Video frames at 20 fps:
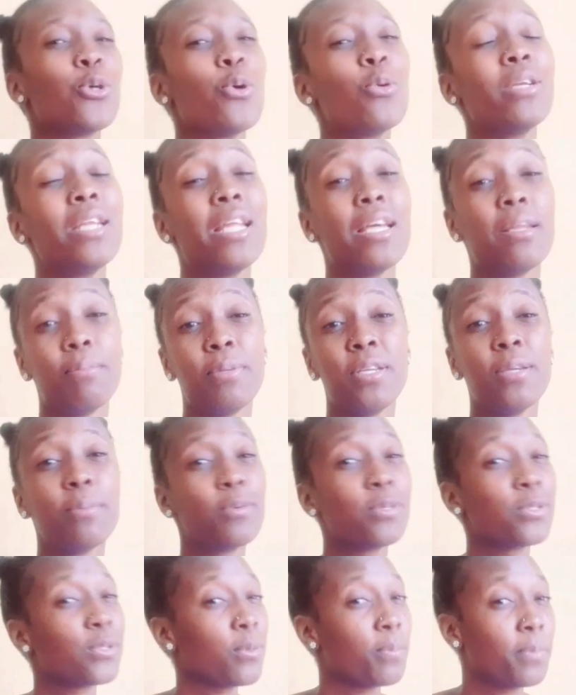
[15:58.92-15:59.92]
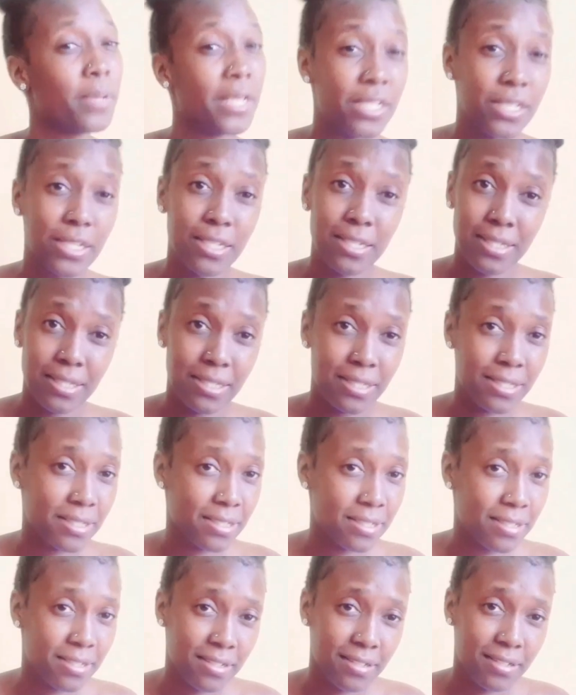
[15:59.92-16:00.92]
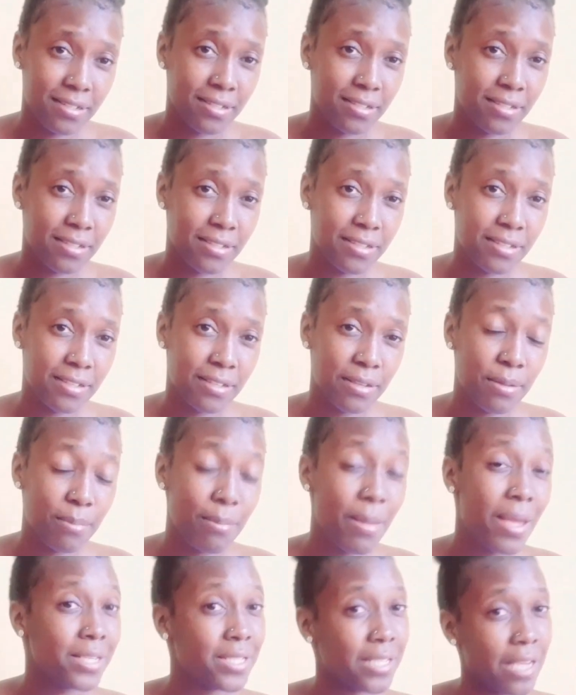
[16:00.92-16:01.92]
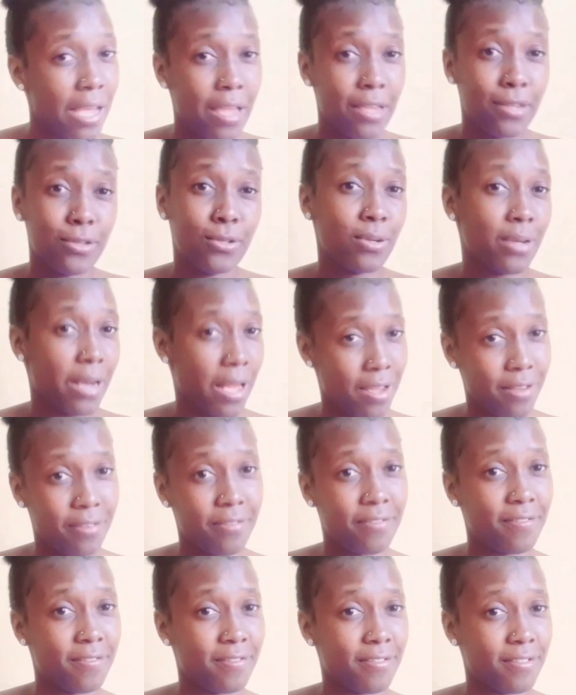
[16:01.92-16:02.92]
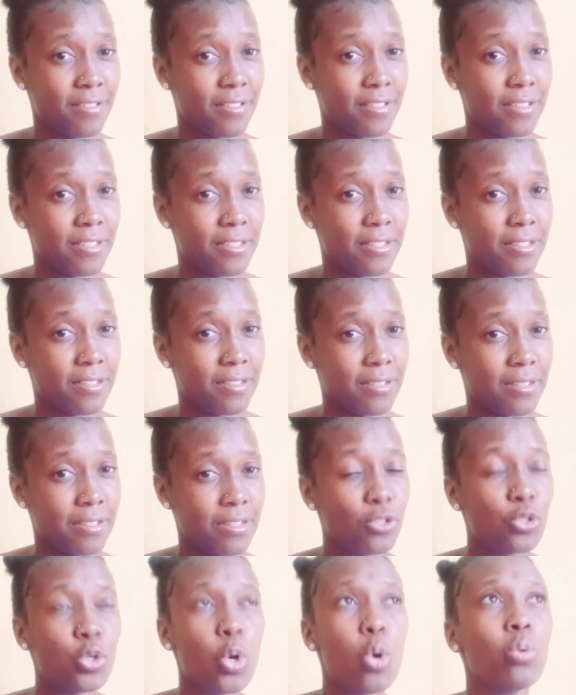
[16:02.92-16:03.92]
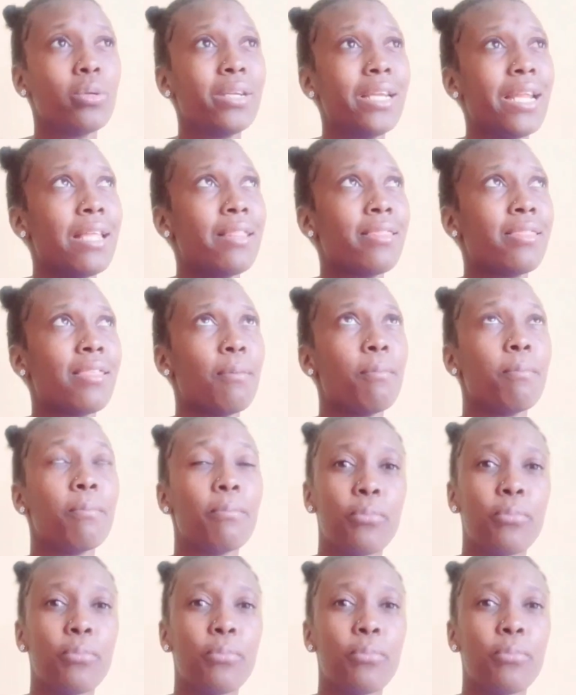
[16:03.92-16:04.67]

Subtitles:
let people's opinions matter in your life. Don't let them